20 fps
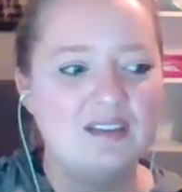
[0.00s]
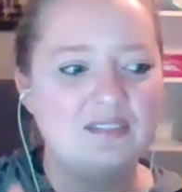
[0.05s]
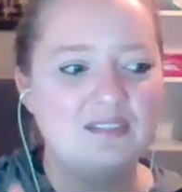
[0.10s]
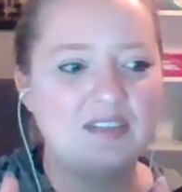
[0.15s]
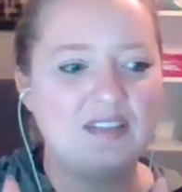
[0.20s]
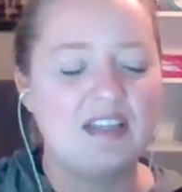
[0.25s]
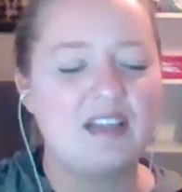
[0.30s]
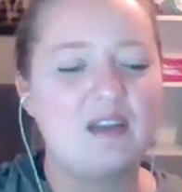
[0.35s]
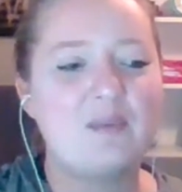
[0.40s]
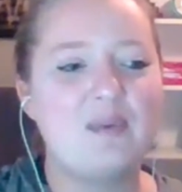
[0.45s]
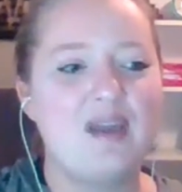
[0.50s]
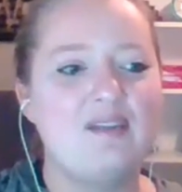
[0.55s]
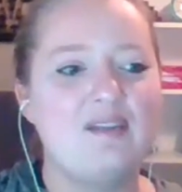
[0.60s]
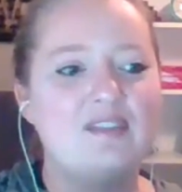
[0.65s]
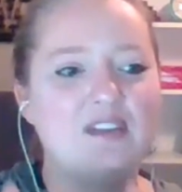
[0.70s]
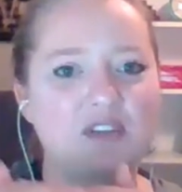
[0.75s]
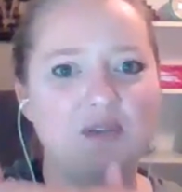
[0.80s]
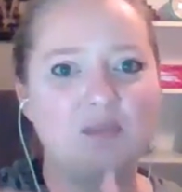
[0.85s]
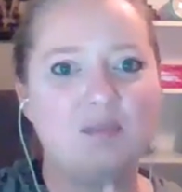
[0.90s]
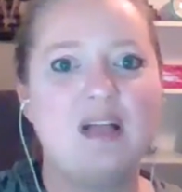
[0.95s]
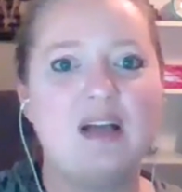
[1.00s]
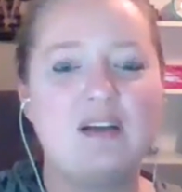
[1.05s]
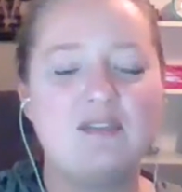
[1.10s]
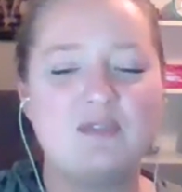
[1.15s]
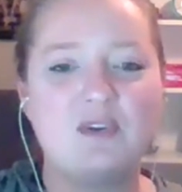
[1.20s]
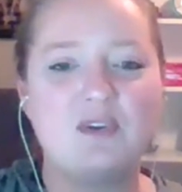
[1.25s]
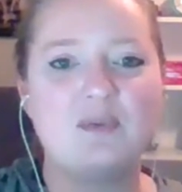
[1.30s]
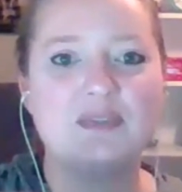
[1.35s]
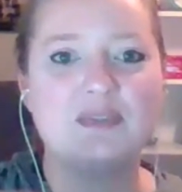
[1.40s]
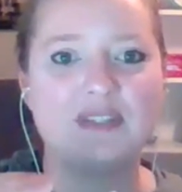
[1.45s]
feel like we have a new
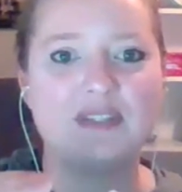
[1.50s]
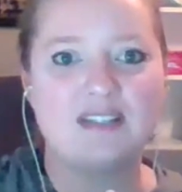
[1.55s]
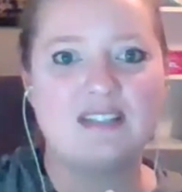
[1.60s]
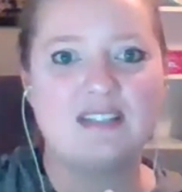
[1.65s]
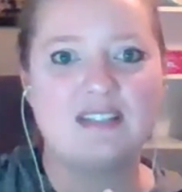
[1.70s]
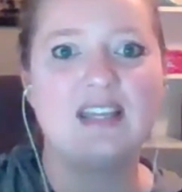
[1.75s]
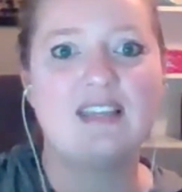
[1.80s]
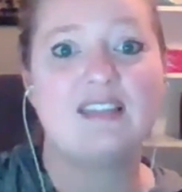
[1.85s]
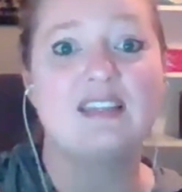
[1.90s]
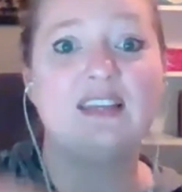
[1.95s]
platform to take